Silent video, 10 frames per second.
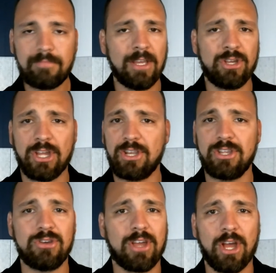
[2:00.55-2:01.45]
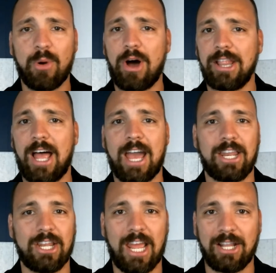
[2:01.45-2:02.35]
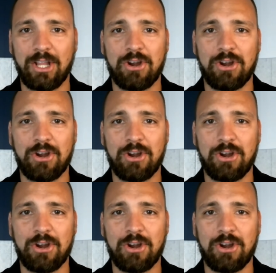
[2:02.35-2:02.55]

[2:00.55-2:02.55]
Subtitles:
You can go online and